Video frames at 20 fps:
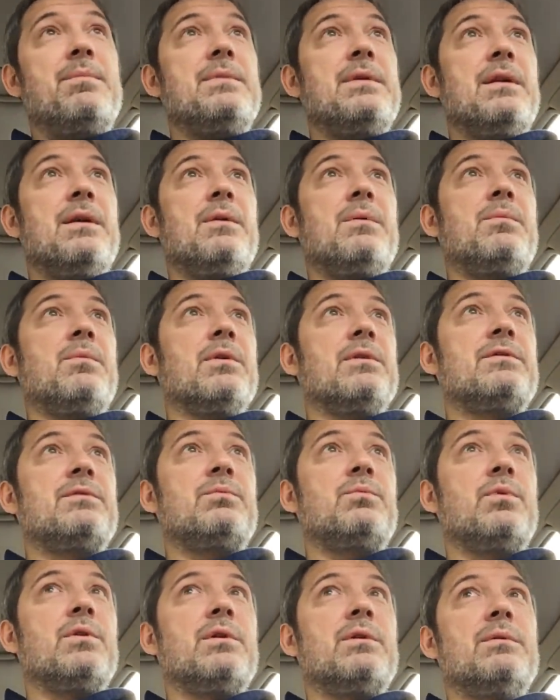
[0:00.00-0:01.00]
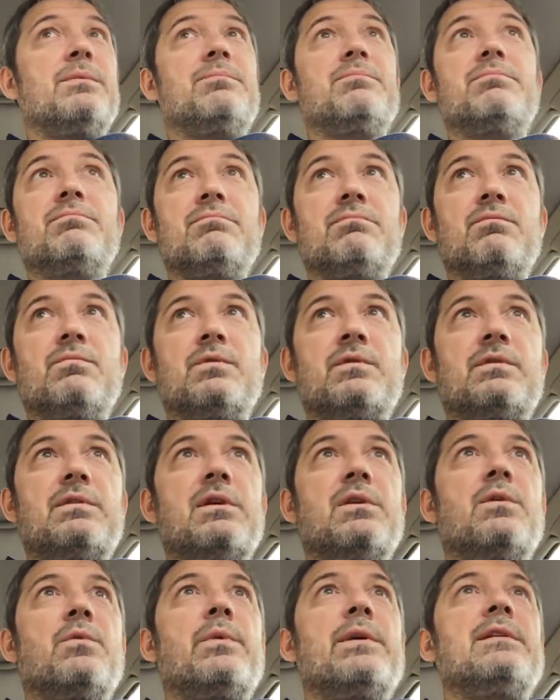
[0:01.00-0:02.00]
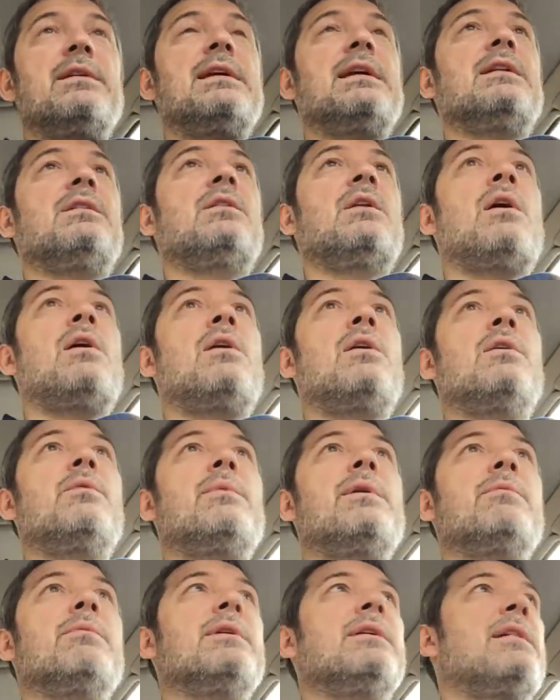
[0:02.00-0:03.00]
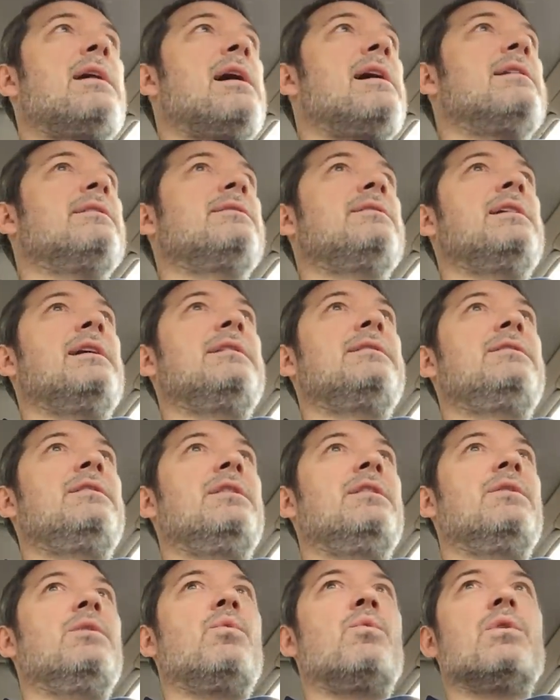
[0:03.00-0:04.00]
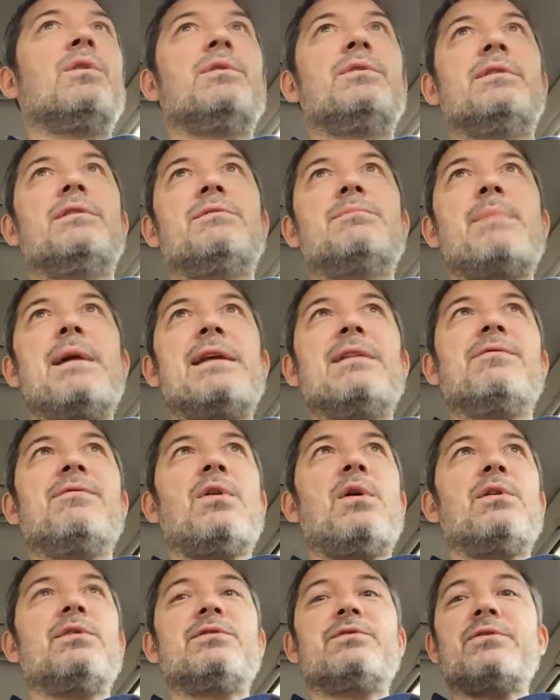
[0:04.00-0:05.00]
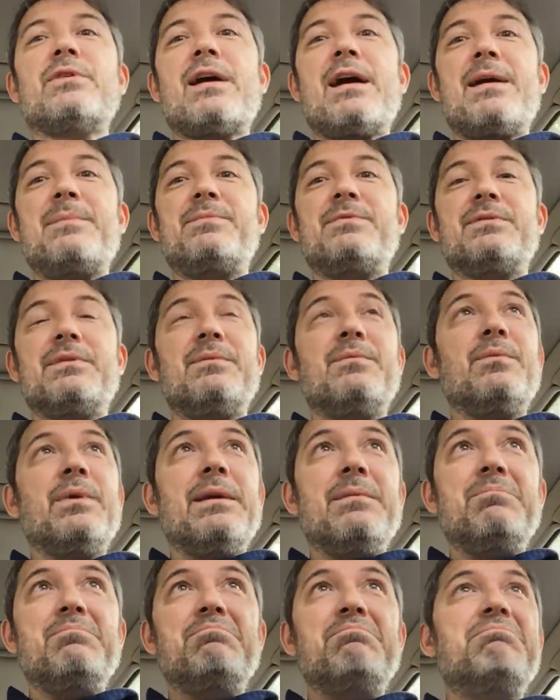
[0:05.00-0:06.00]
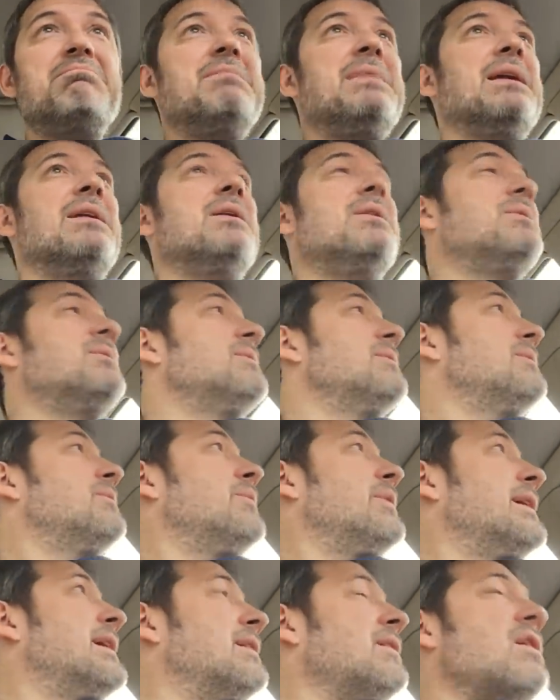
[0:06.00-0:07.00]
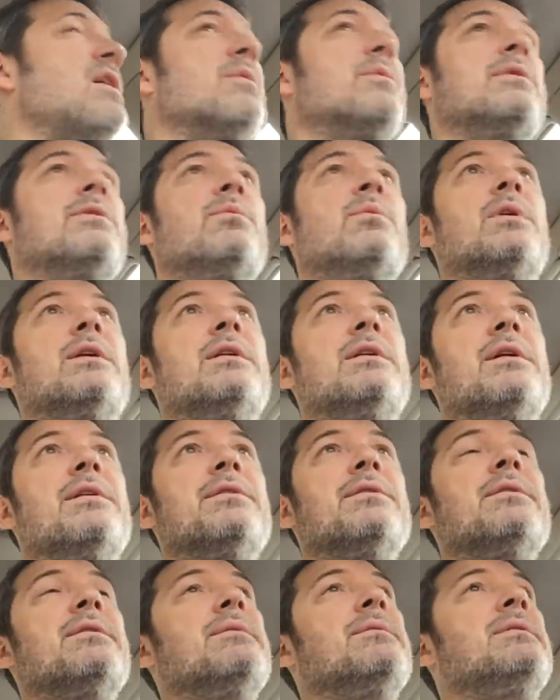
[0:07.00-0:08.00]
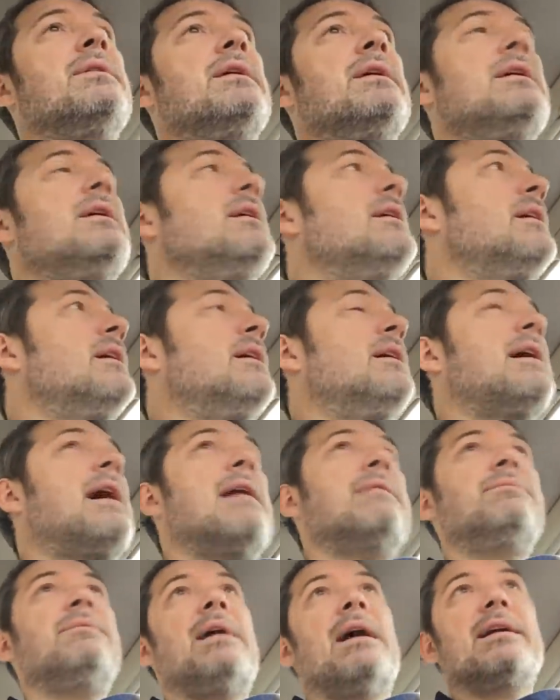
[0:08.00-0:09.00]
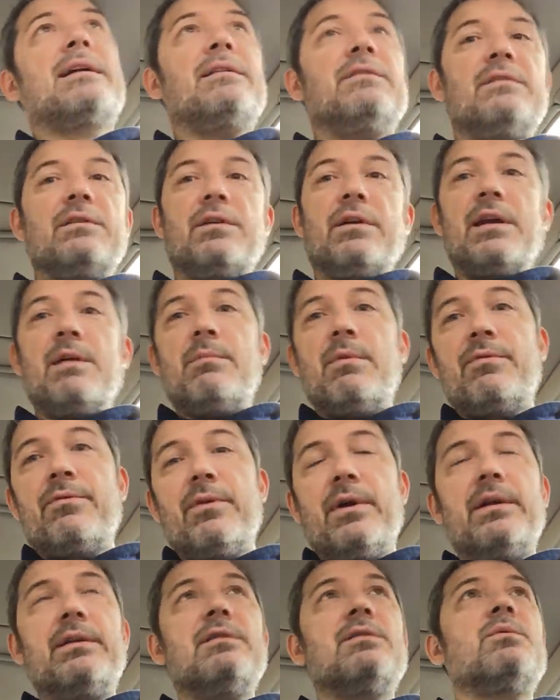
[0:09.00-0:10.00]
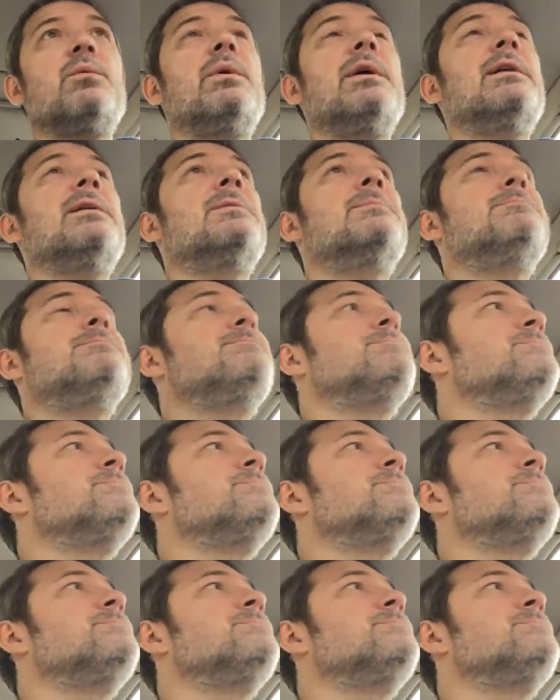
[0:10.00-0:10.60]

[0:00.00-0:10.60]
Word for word: You know, we're, we're still, we get along. We realize that uh, the world is made of all stripes, and we, you know, we get along with one another, and uh, I, I consider him a friend as well.